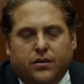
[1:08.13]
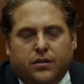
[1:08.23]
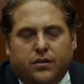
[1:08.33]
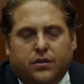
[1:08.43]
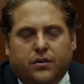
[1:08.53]

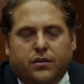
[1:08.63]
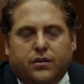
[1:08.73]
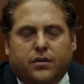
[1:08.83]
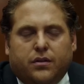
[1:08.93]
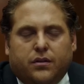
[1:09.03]

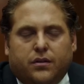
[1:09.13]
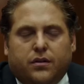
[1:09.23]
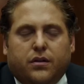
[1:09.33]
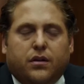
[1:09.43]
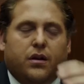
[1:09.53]

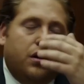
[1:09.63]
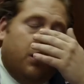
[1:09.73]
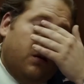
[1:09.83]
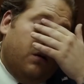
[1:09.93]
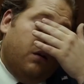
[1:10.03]

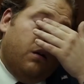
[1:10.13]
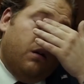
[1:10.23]
(no one is talking)